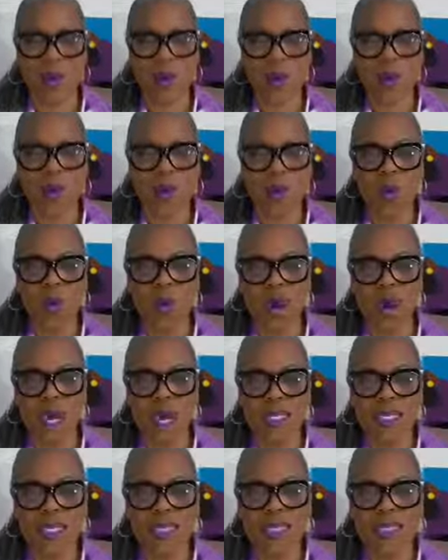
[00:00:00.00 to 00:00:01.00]

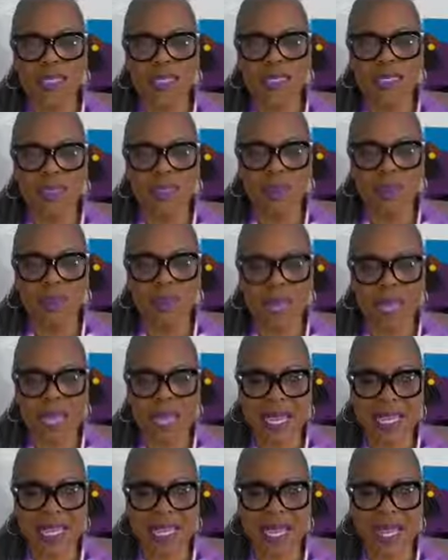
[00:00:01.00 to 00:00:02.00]
What is the
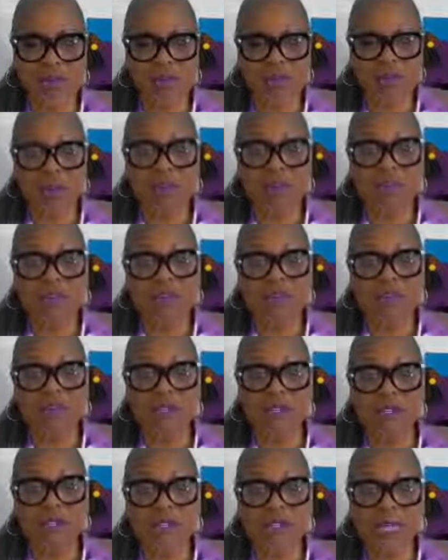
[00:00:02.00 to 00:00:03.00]
blank that will be
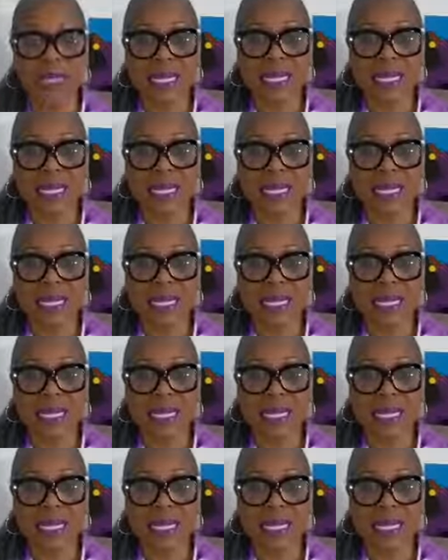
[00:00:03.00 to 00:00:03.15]
filled